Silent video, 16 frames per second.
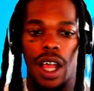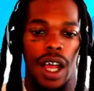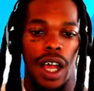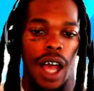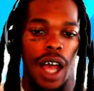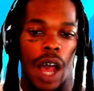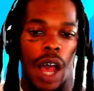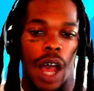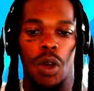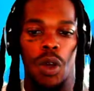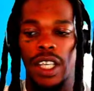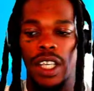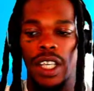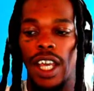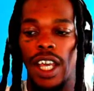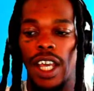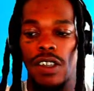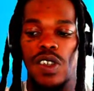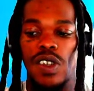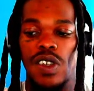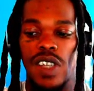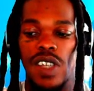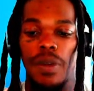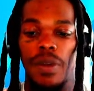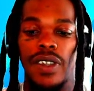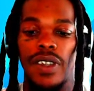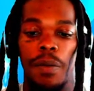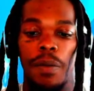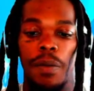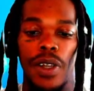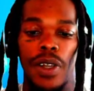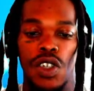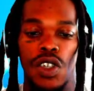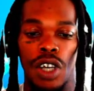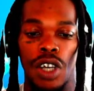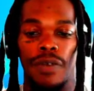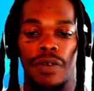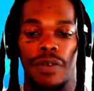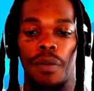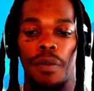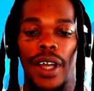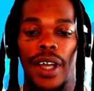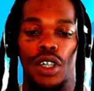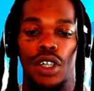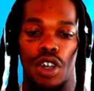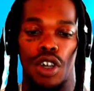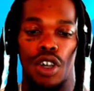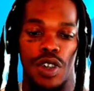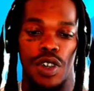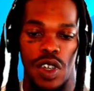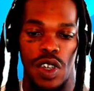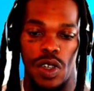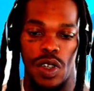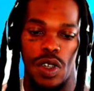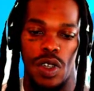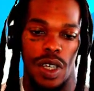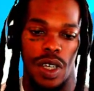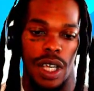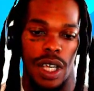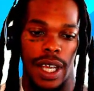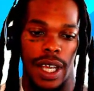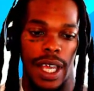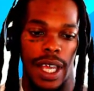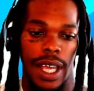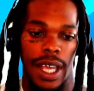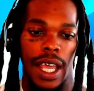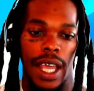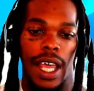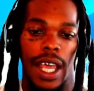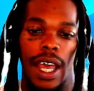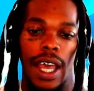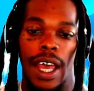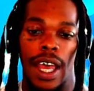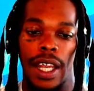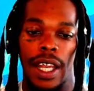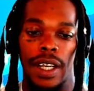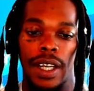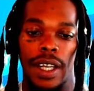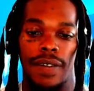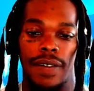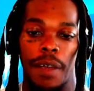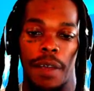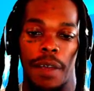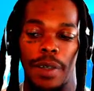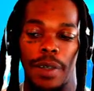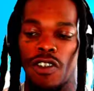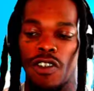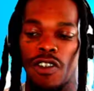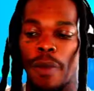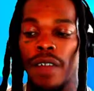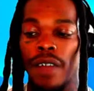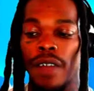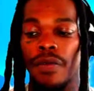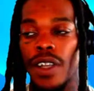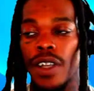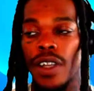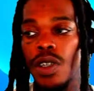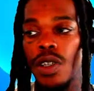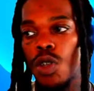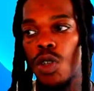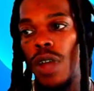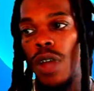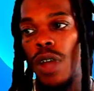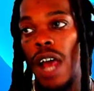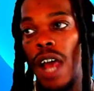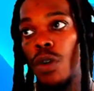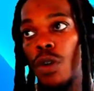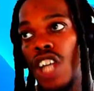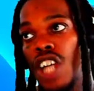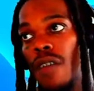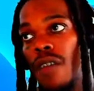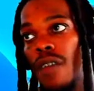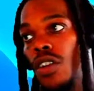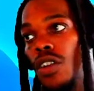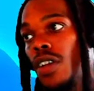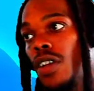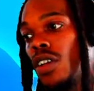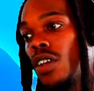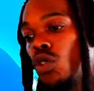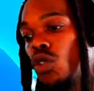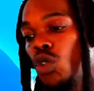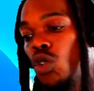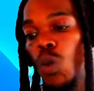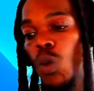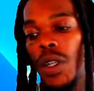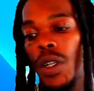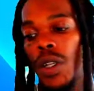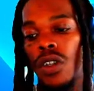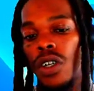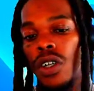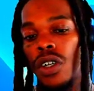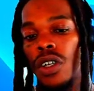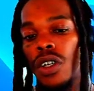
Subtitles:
I will get the same templates done for my curses and templates for my events, which have nothing to do with the